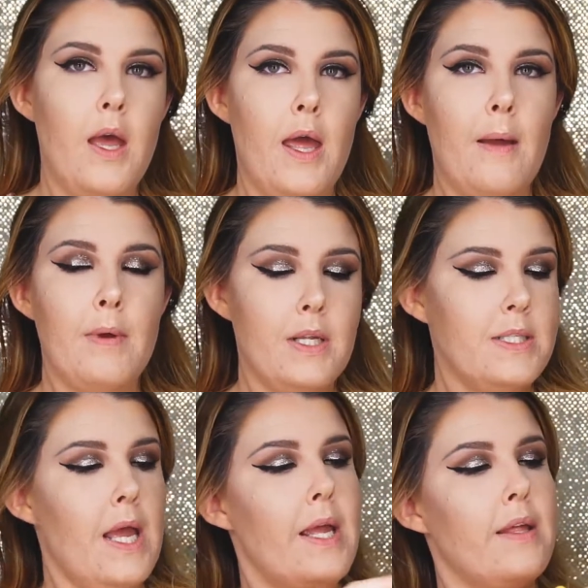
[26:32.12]
and I'm gonna
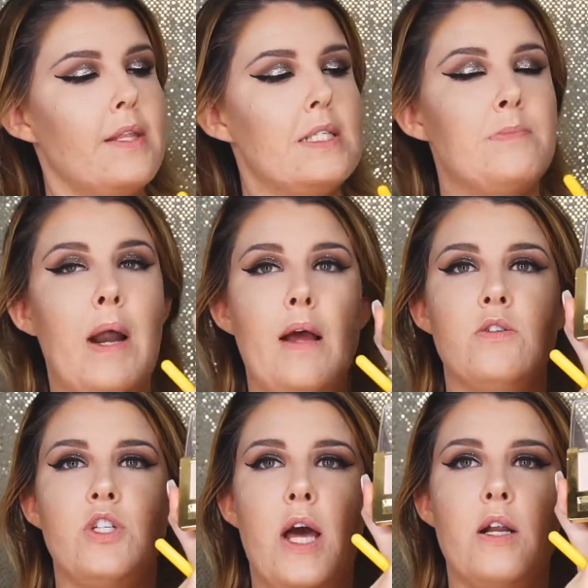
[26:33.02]
take this brown
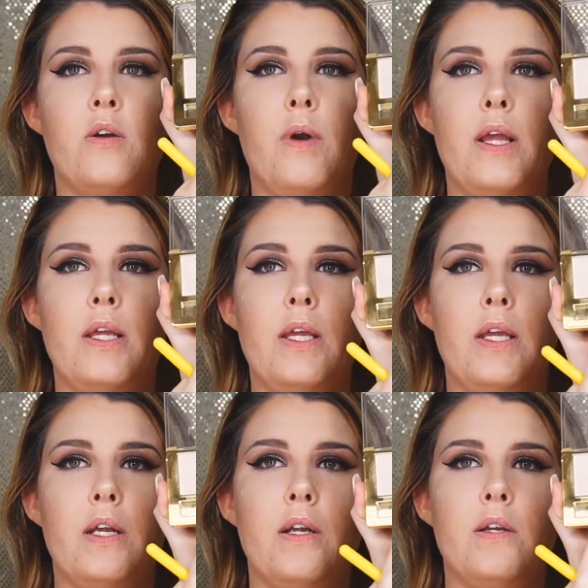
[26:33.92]
shadow right
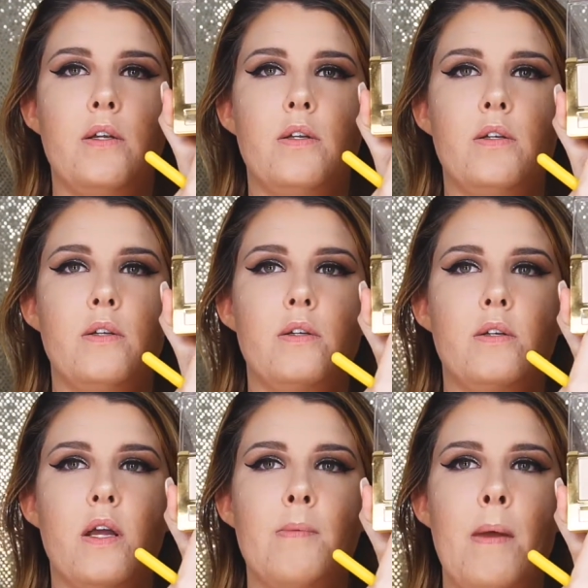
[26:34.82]
here
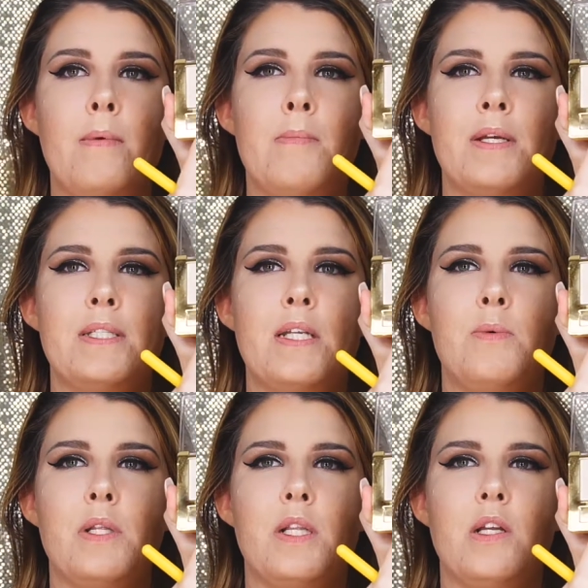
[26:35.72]
and maybe mix it in
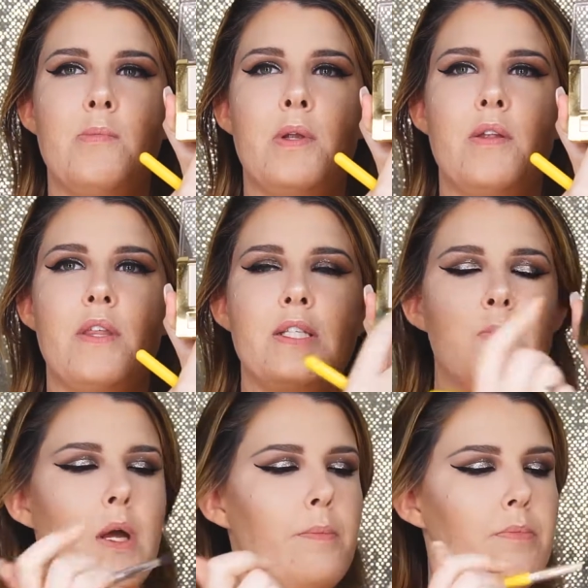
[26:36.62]
with a little bit of this
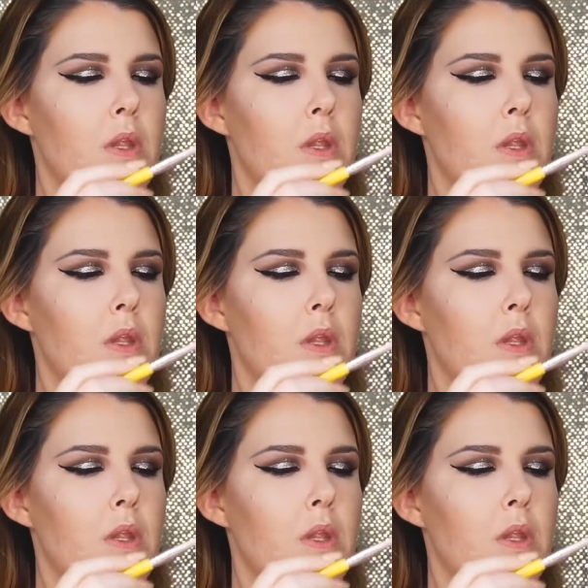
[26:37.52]
one.